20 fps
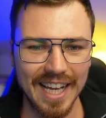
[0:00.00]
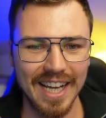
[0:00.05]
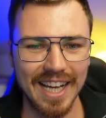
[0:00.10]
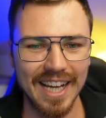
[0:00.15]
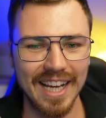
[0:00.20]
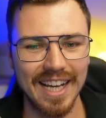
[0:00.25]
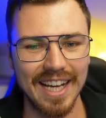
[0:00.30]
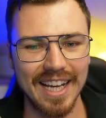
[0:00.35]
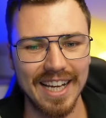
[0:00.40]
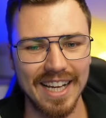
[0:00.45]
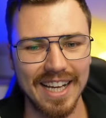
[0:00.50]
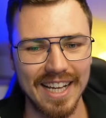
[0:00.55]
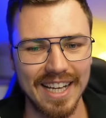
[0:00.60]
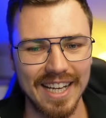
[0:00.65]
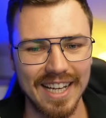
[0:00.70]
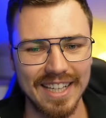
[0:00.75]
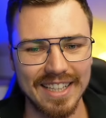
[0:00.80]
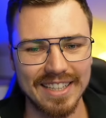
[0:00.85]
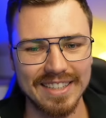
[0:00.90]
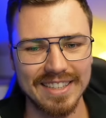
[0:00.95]

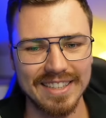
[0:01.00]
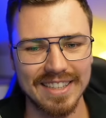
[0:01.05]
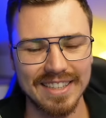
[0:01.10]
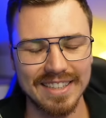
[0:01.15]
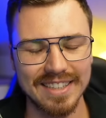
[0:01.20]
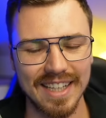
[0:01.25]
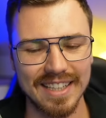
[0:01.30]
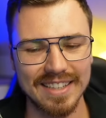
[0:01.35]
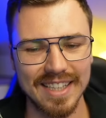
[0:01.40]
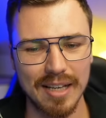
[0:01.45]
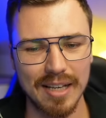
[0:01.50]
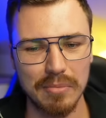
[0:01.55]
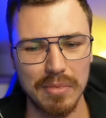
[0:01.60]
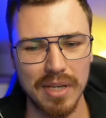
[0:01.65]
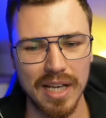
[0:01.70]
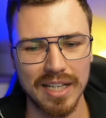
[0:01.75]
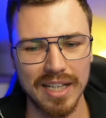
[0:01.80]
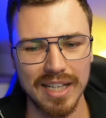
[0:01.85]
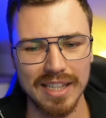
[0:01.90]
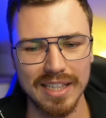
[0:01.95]
And that's, I'm
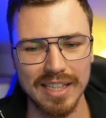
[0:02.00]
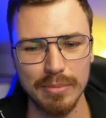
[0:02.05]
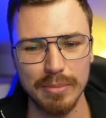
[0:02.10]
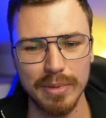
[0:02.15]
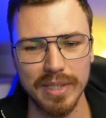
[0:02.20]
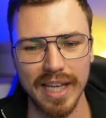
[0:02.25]
like a little bit